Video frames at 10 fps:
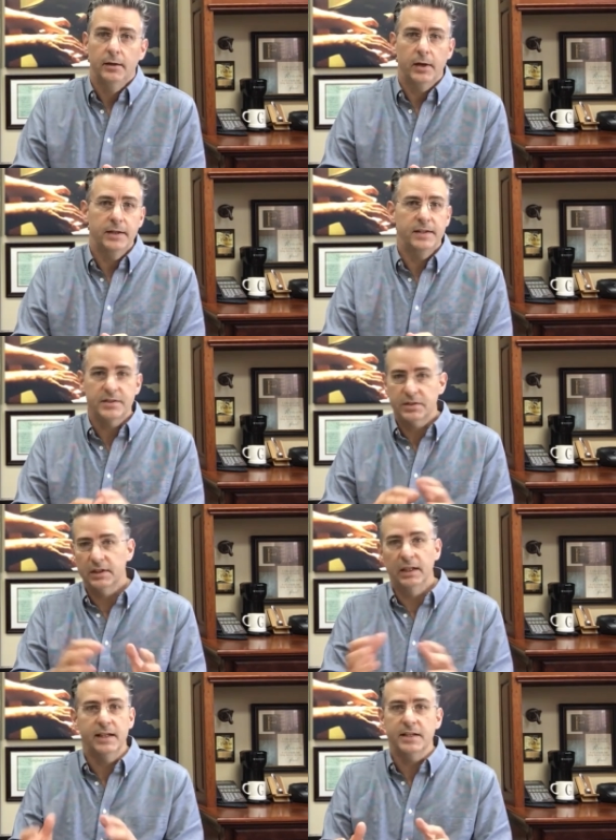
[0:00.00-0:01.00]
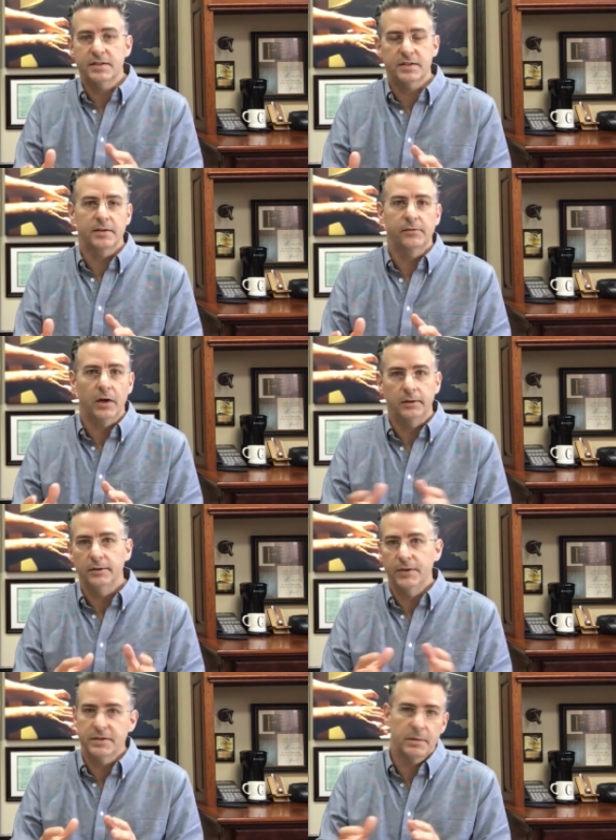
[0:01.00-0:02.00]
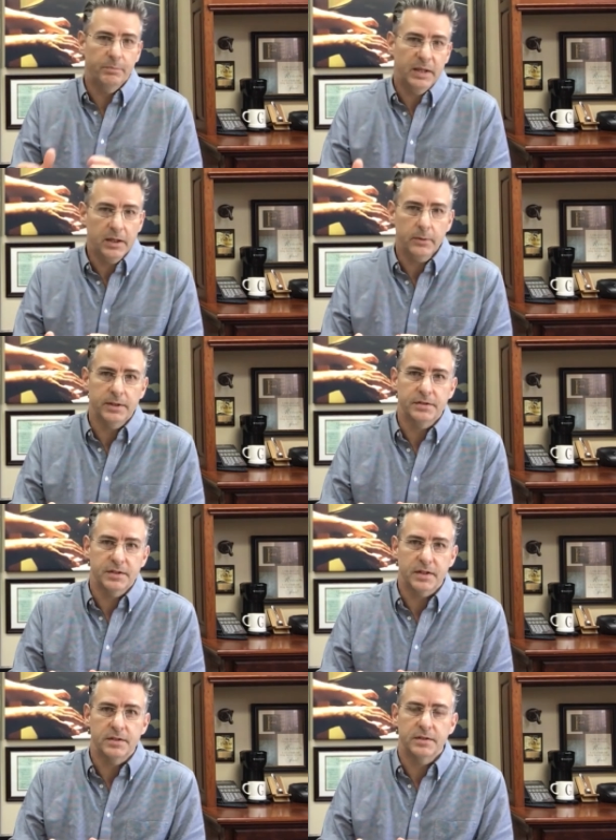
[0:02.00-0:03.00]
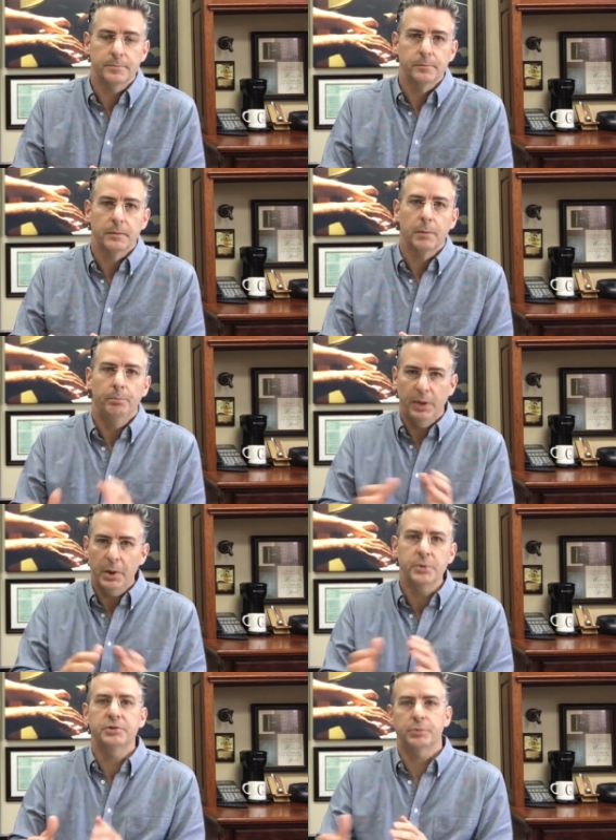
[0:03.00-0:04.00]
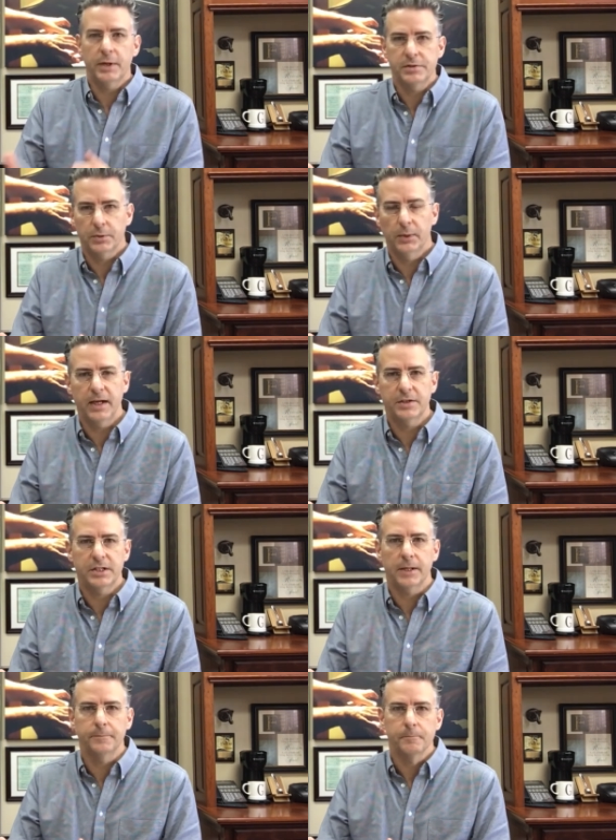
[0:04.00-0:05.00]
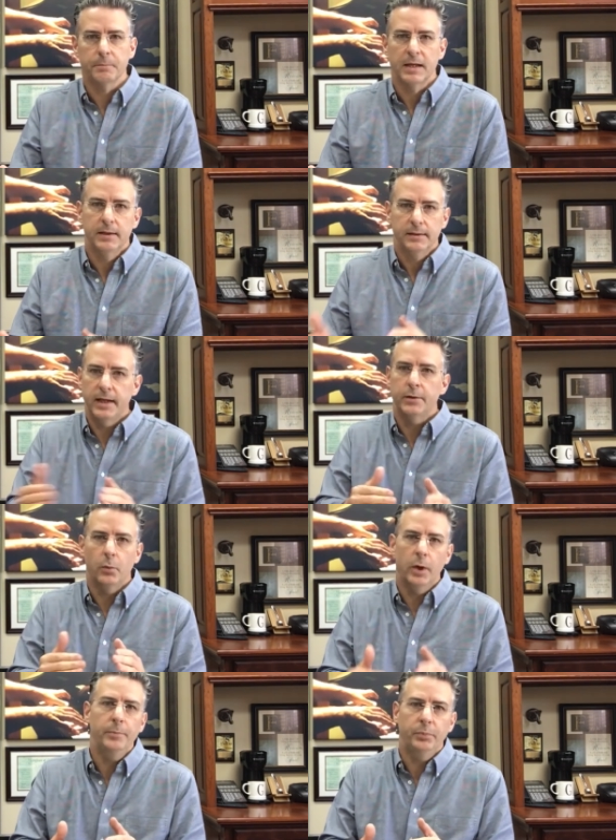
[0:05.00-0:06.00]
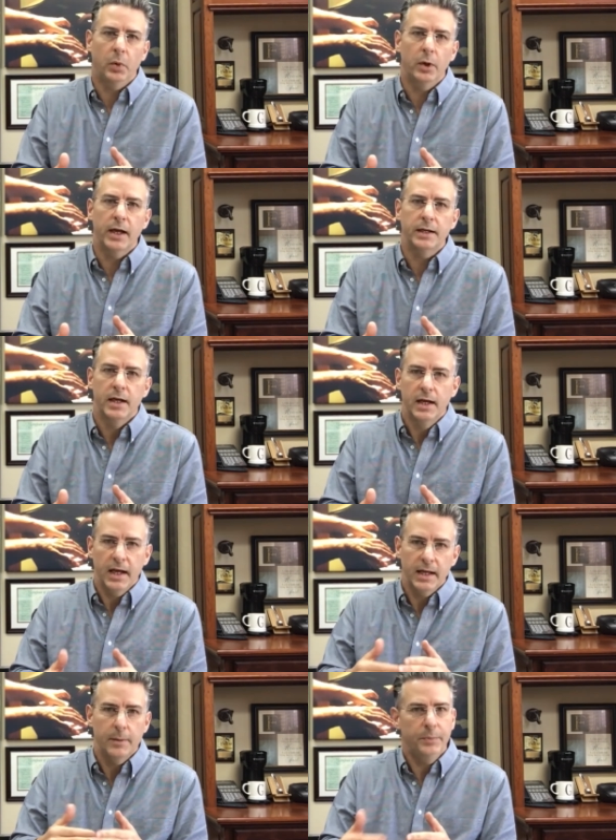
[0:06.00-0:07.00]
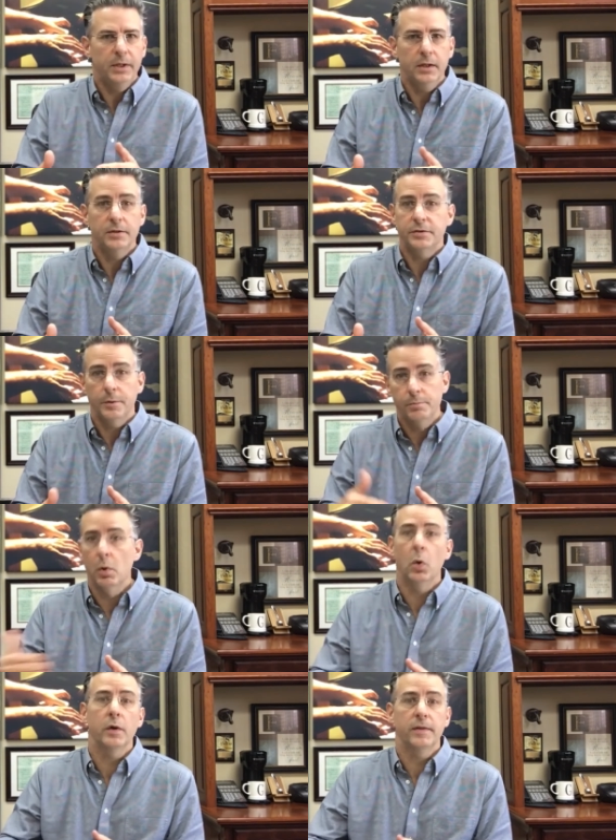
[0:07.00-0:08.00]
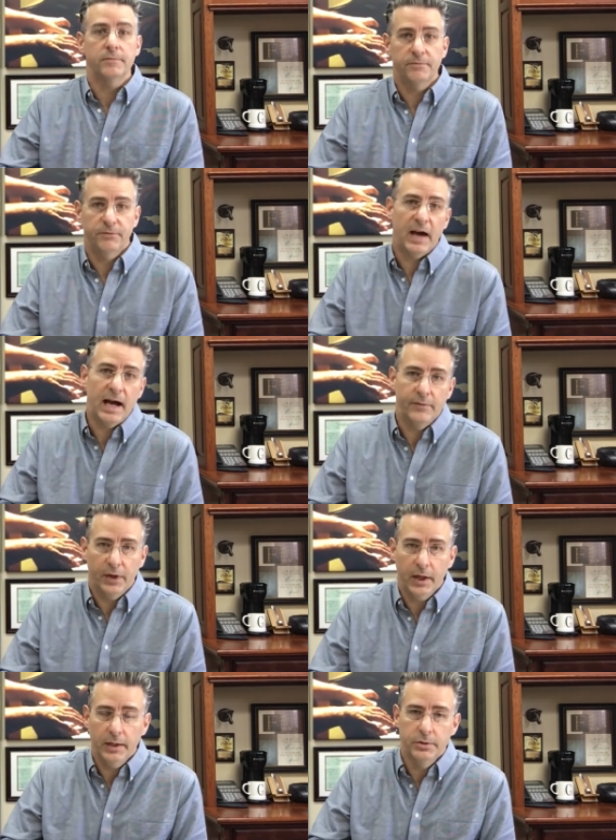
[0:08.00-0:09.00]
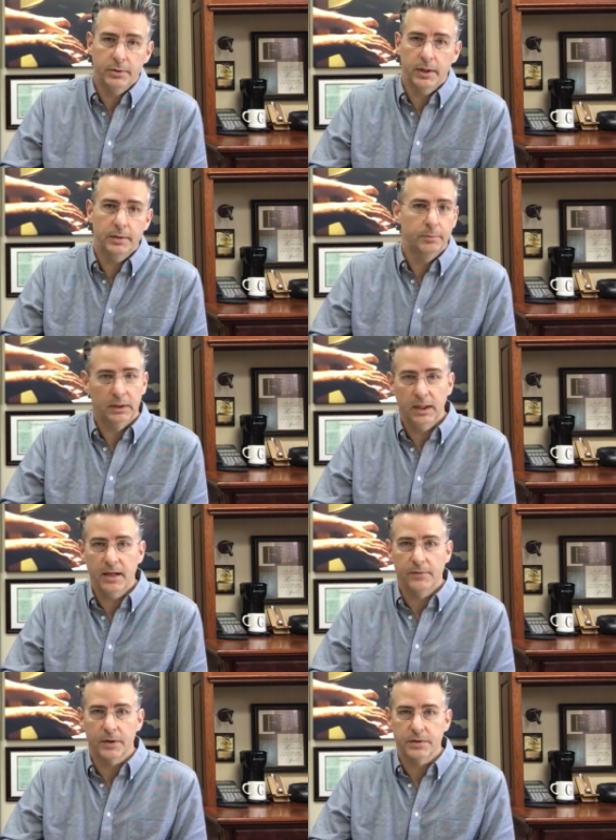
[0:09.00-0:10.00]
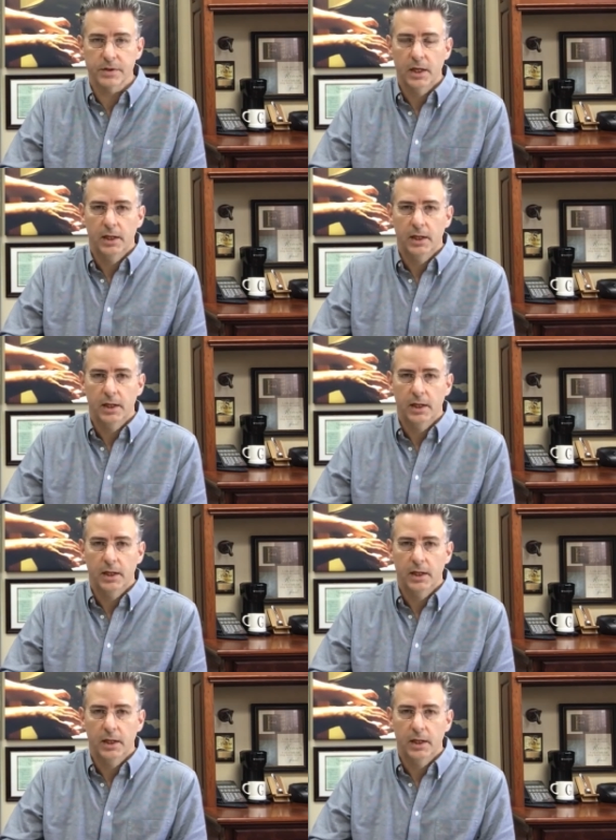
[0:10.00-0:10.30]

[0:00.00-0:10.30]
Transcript: in this list of all of his appearances post-resurrection, that at one point he appeared to more than 500 believers.